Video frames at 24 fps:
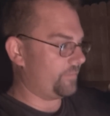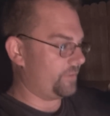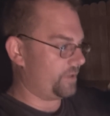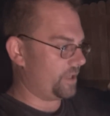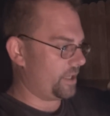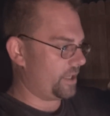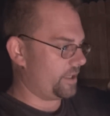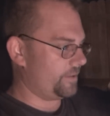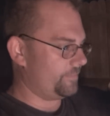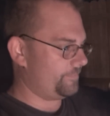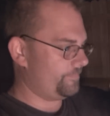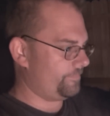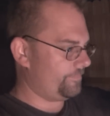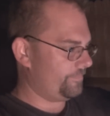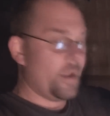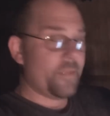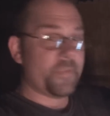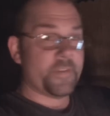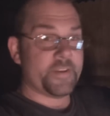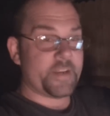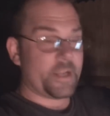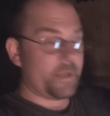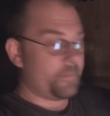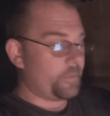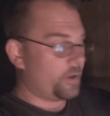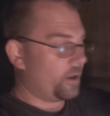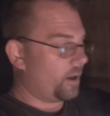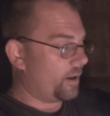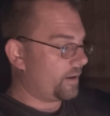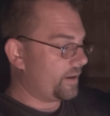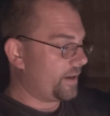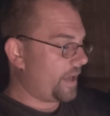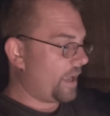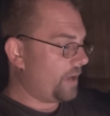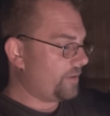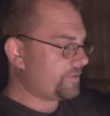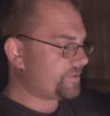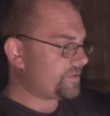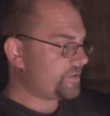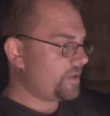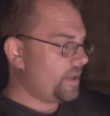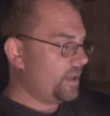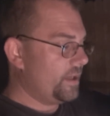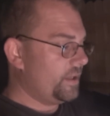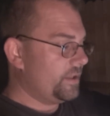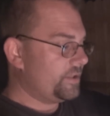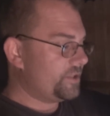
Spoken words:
every day. The Nightmare Haunted House,